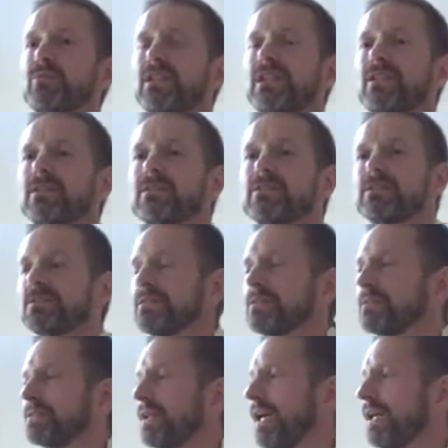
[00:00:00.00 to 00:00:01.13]
me,
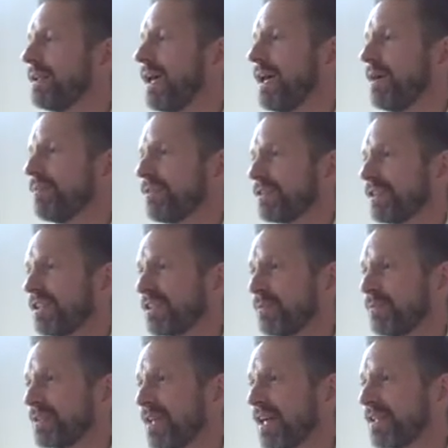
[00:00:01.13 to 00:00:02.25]
and I am
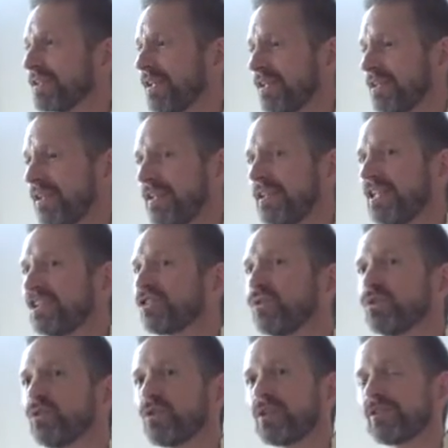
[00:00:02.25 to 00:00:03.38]
systematizing it in these
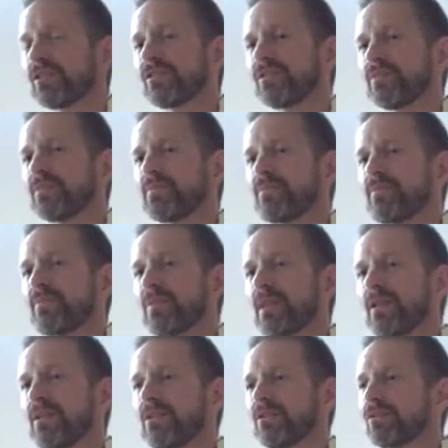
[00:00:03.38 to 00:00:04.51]
sutras.
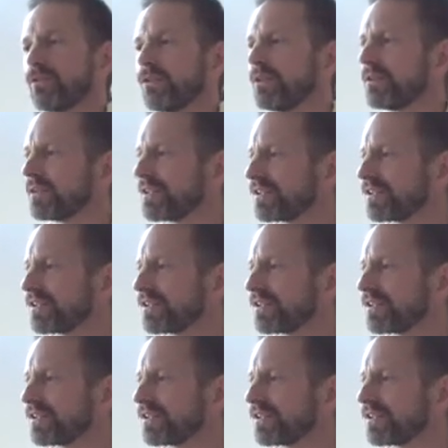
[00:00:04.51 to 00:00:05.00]
So the